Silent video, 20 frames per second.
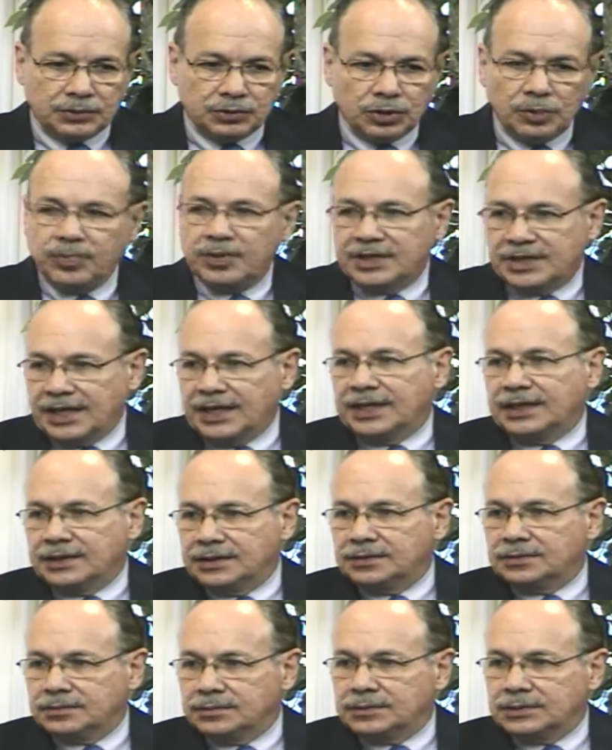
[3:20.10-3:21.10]
duplicated
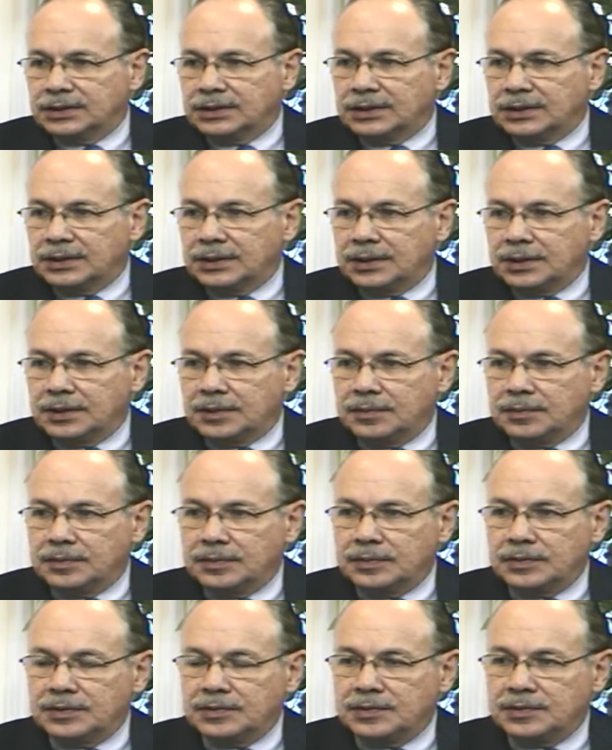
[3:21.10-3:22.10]
uh,
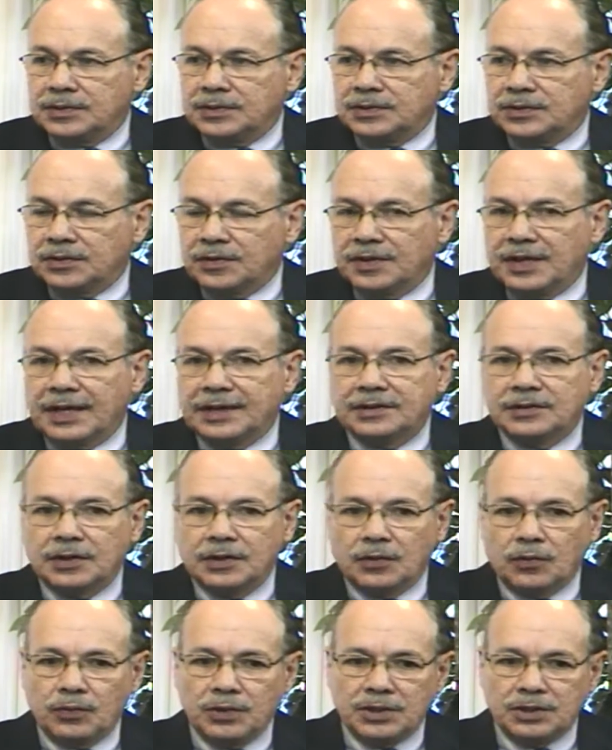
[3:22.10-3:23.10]
so that
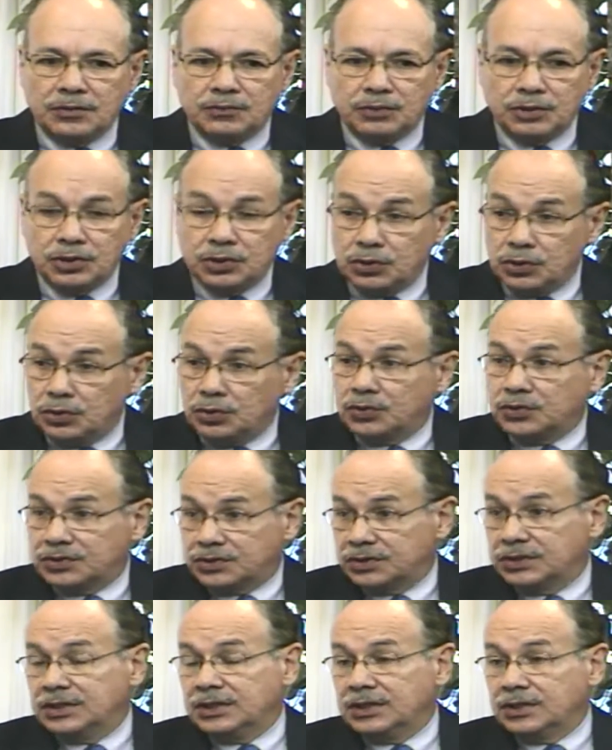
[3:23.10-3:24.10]
we could
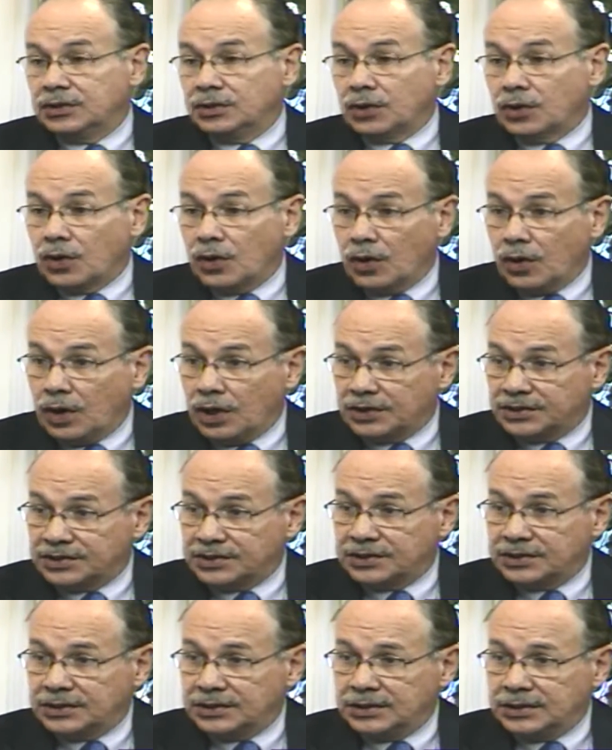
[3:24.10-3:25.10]
reduce the
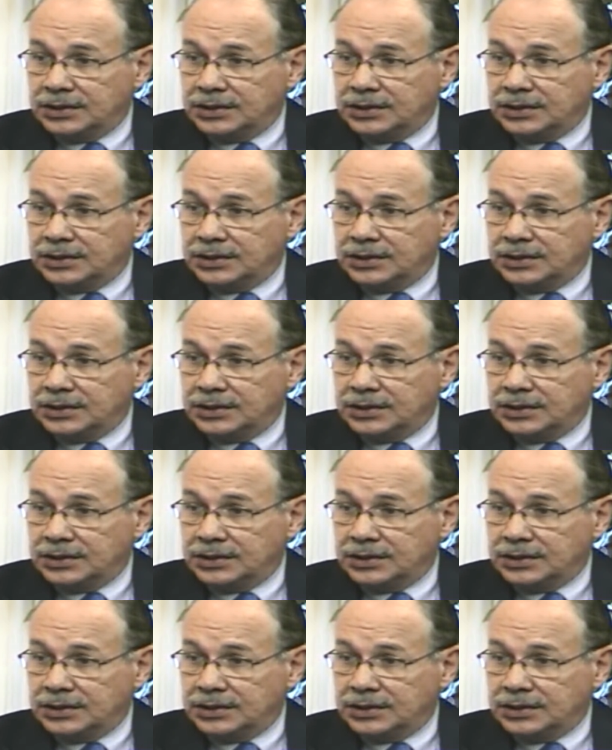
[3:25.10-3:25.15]
cost